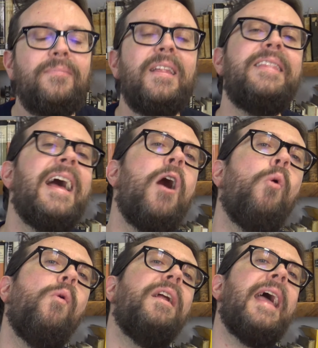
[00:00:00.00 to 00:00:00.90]
Now,
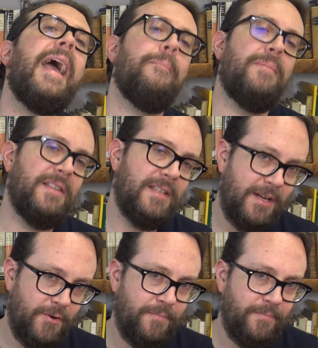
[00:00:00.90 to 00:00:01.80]
what happens
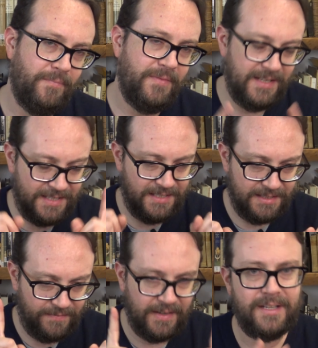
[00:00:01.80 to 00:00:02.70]
here? This
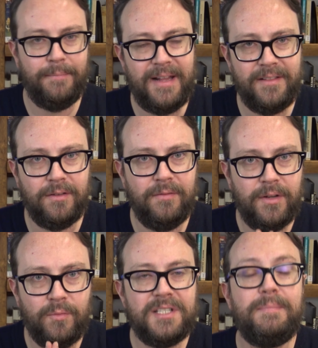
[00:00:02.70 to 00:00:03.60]
is fundamental,
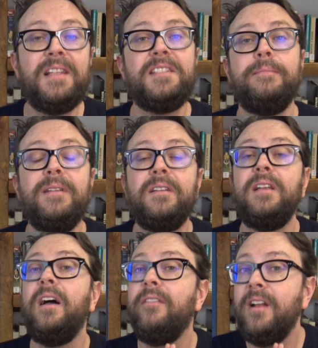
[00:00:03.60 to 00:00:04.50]
the
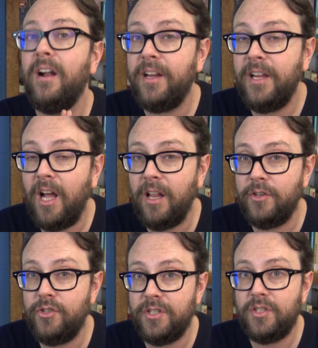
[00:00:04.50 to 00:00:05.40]
responsibility of an
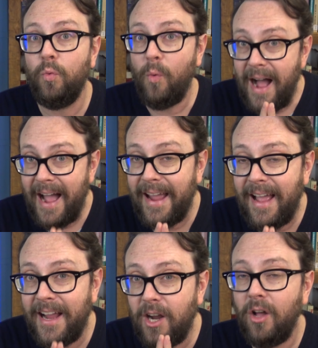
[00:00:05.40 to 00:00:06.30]
archaeologist. Why
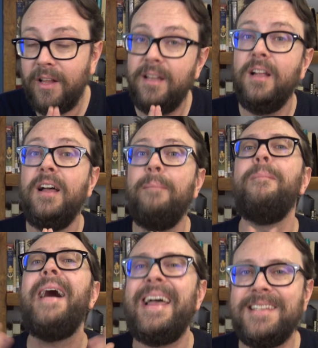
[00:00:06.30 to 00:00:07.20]
I call it
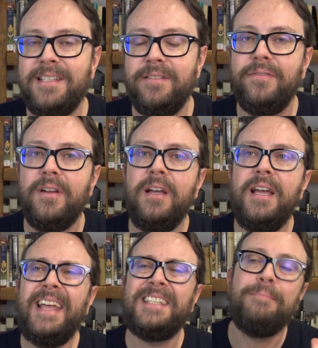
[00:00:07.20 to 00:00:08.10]
massive?
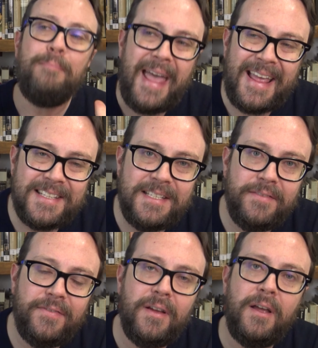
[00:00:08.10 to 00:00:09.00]
It's
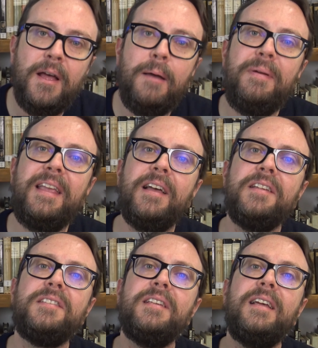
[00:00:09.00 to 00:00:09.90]
massive
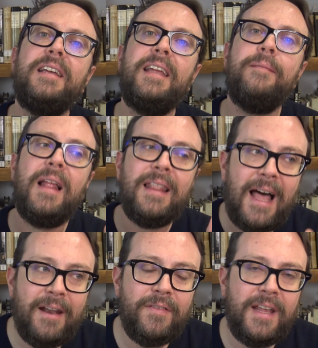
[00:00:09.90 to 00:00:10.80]
because in a
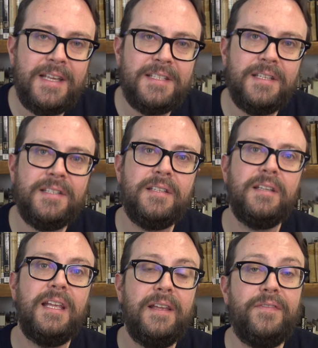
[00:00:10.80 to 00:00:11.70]
lot of cases,
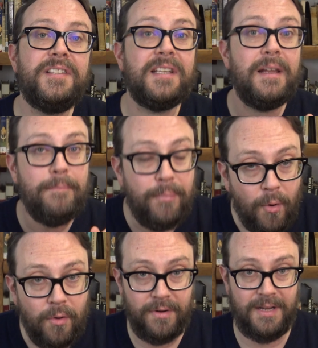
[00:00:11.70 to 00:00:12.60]
if it's an
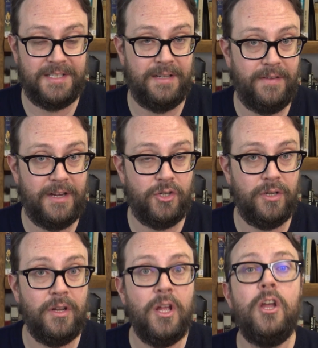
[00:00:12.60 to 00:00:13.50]
important
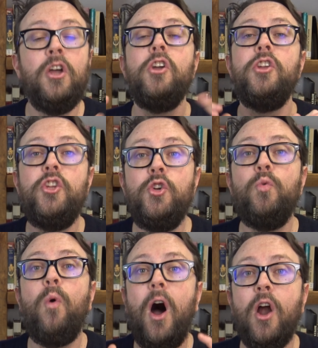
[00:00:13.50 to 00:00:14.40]
excavation,
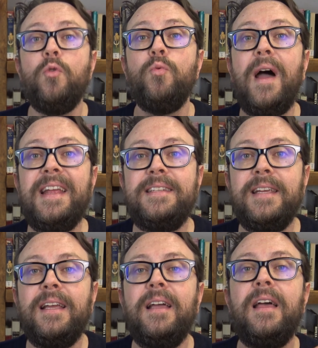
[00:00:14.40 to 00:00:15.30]
you are
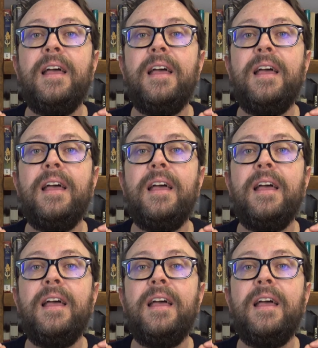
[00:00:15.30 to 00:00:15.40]
writing